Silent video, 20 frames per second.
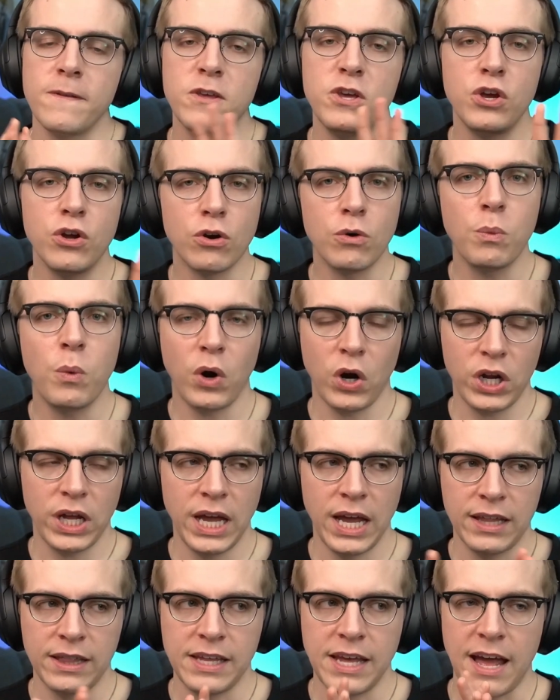You're
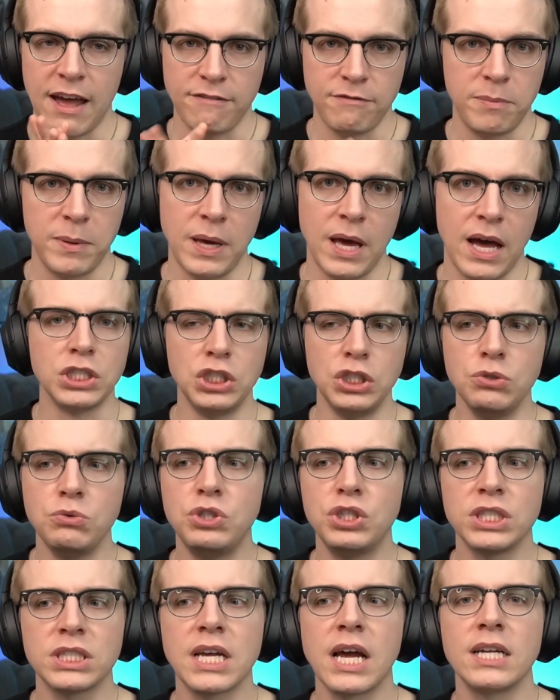working at the FBI. You
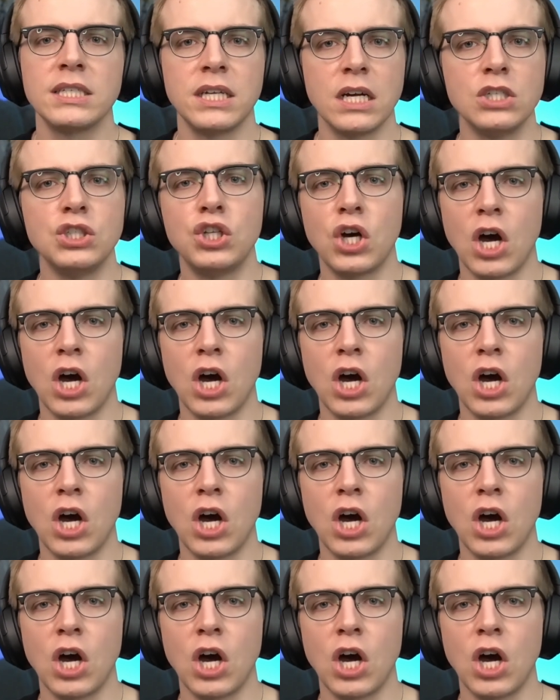just got done